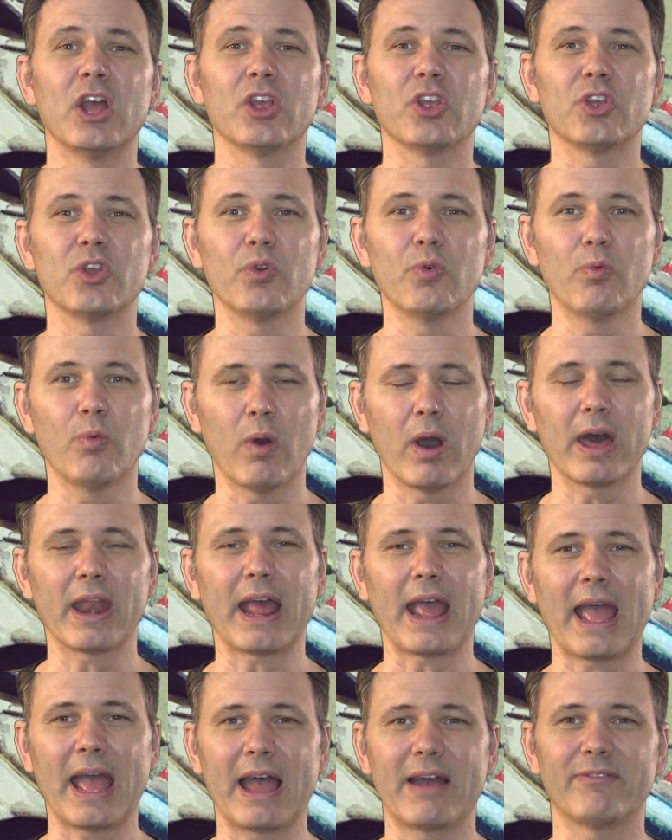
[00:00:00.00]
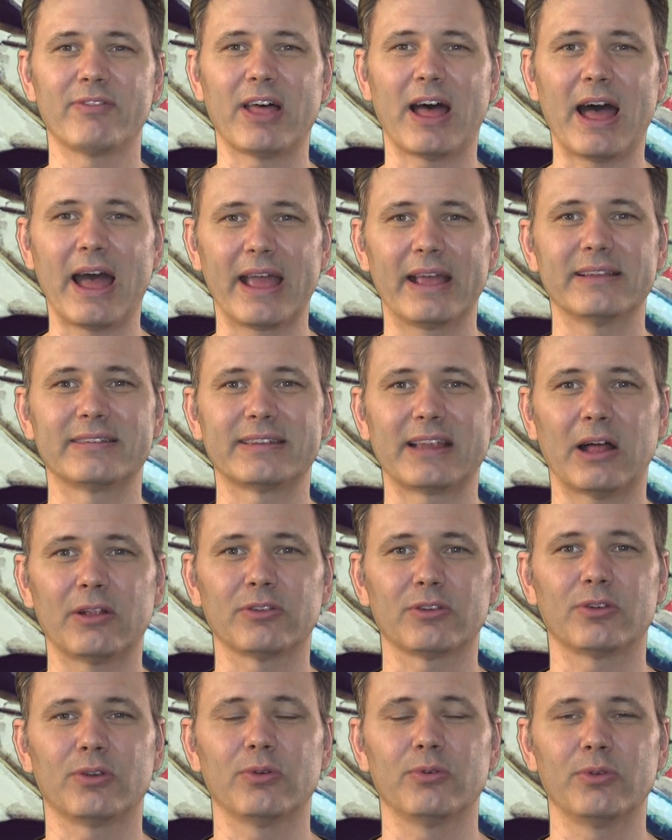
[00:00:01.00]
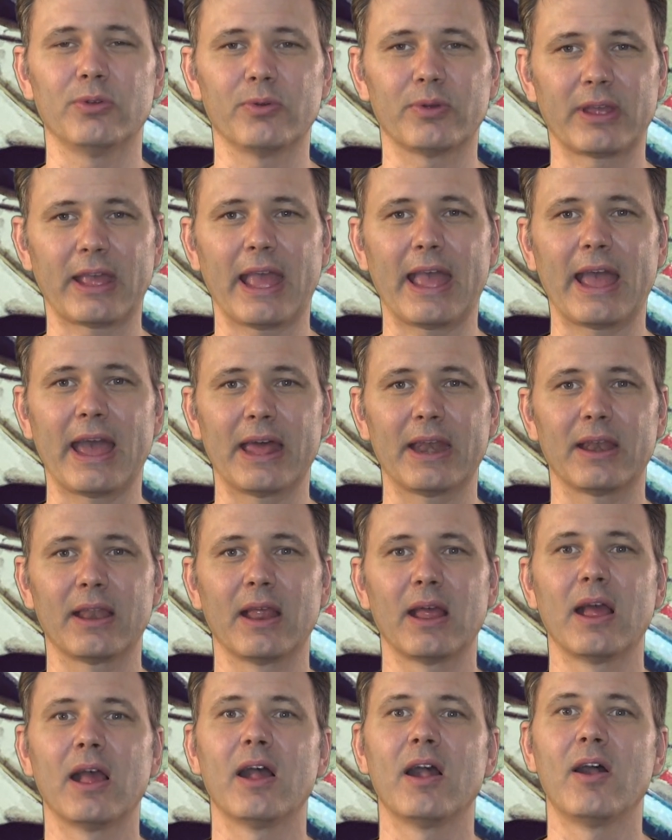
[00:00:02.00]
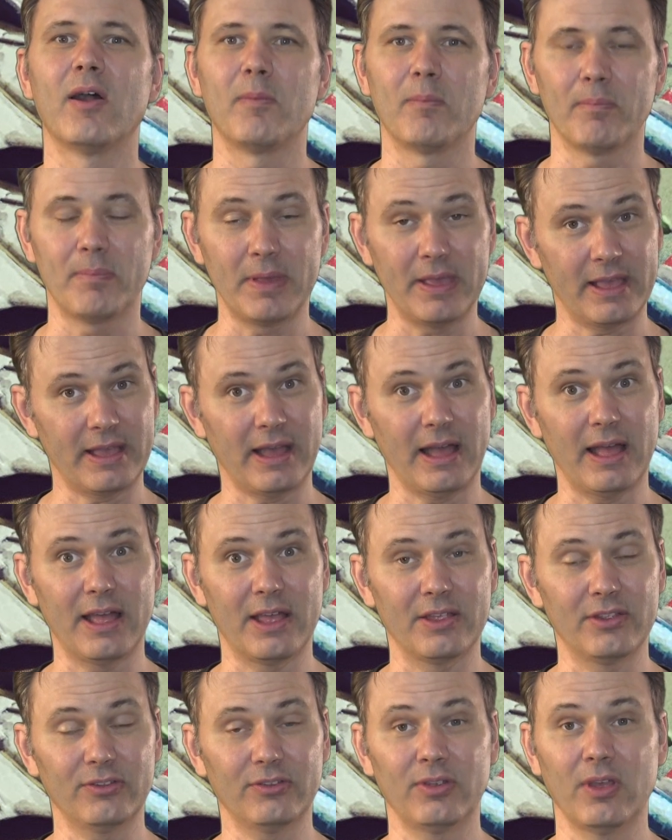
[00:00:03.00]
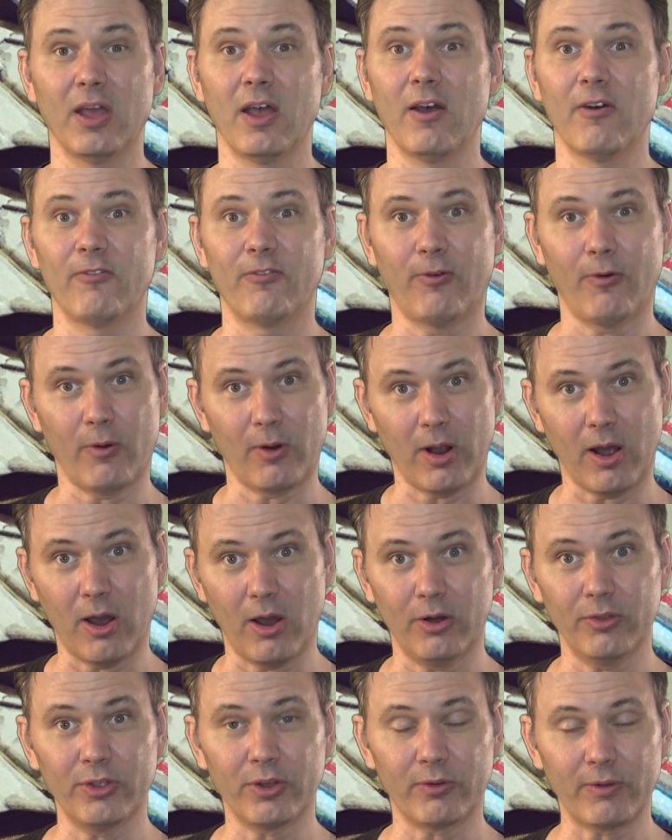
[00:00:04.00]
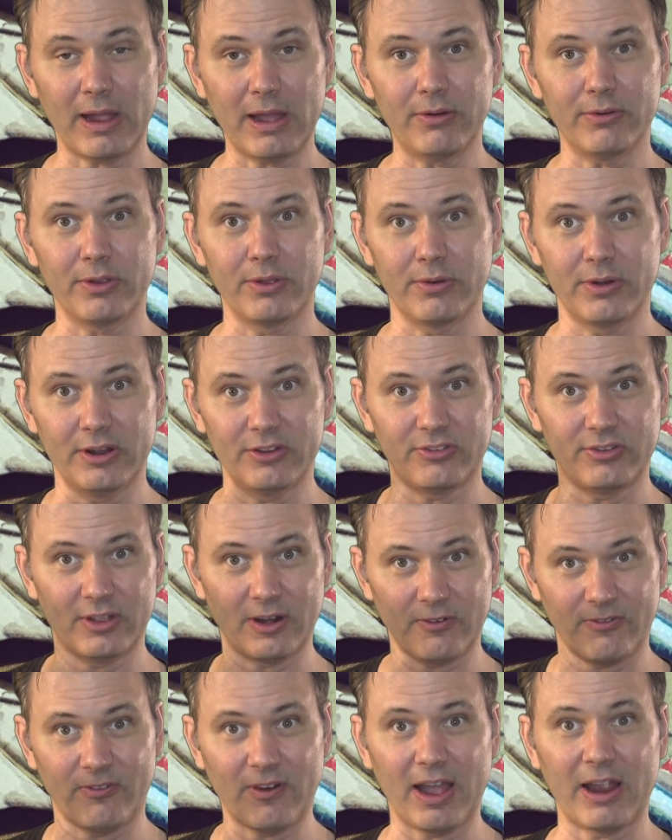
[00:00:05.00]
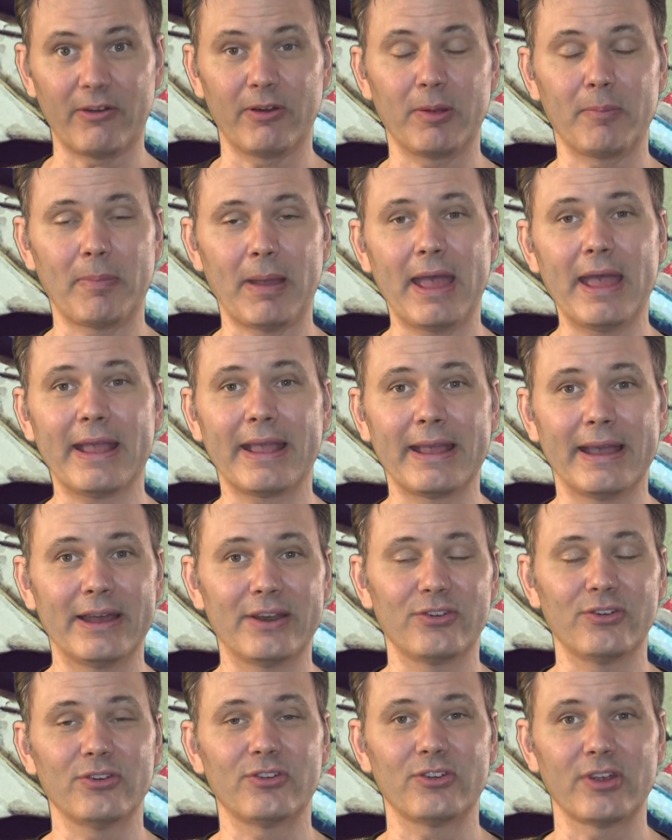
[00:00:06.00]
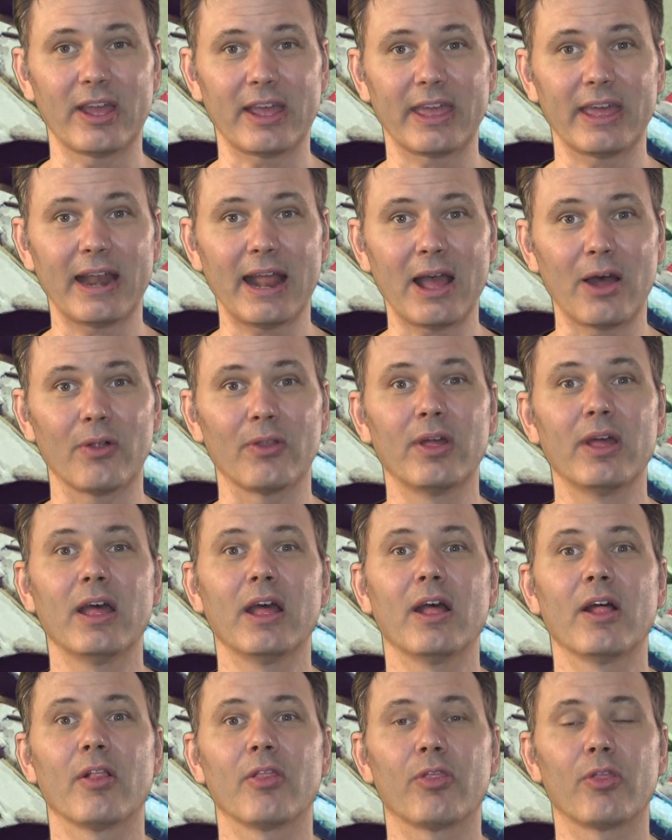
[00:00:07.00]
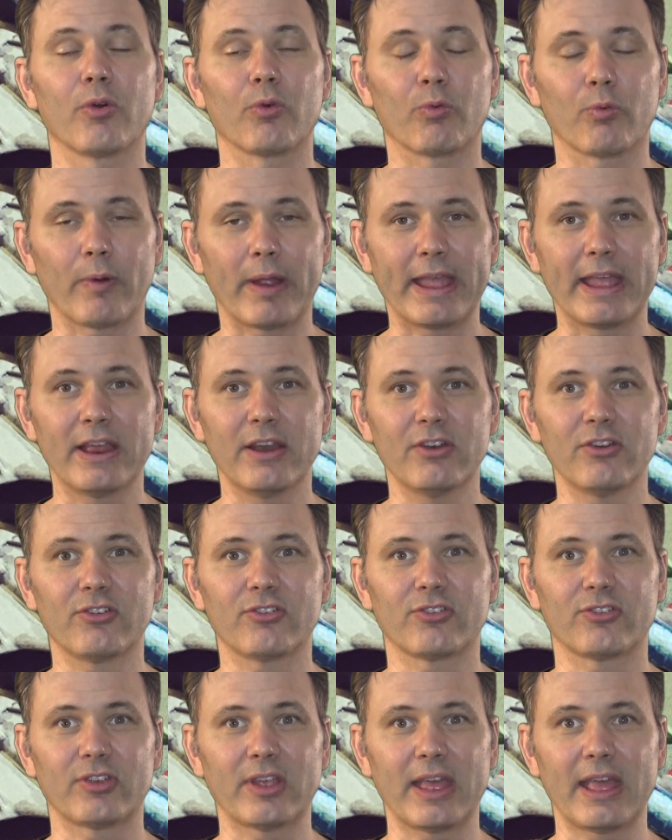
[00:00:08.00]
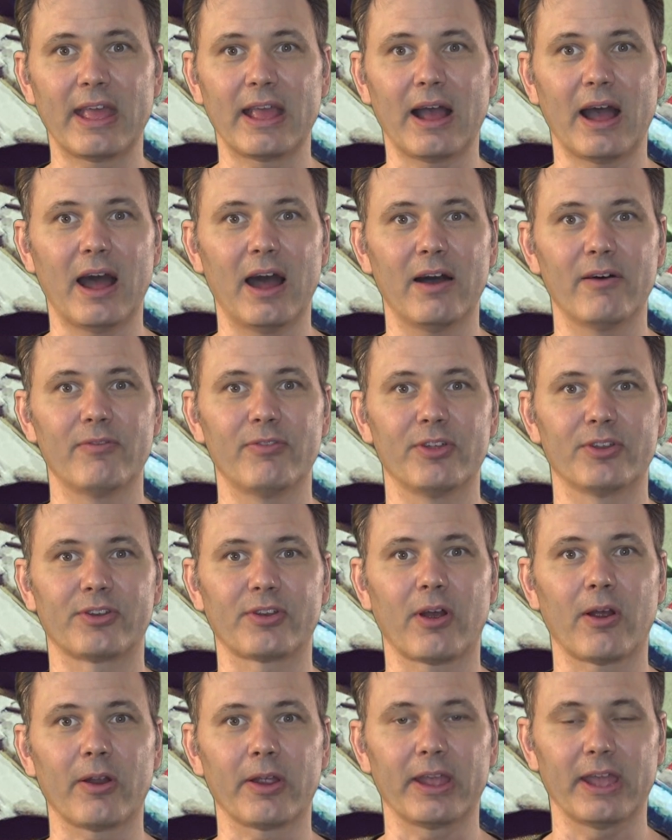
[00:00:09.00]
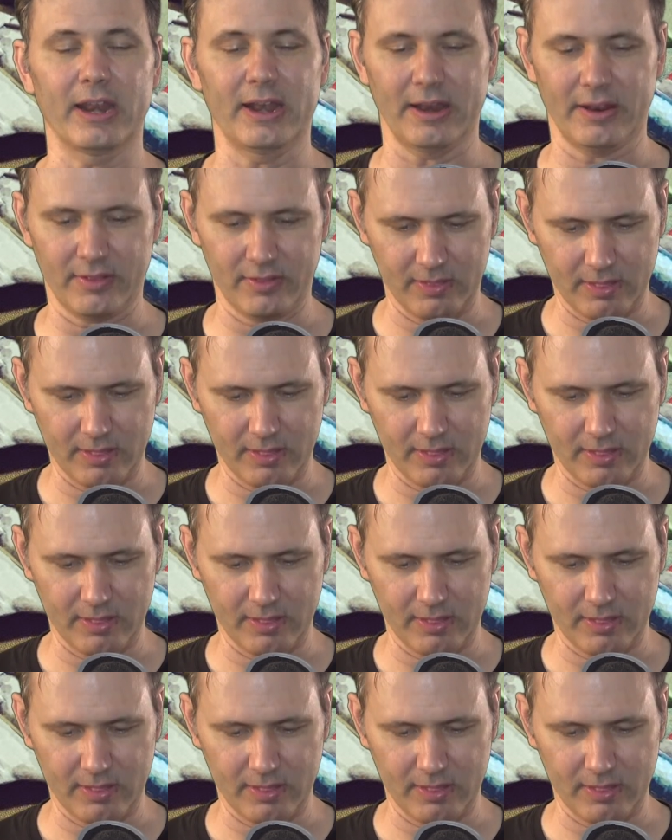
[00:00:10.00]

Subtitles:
You want to have the highest altitude you can, because for all the ground units that are firing back at you, check it out. The range, say, of the target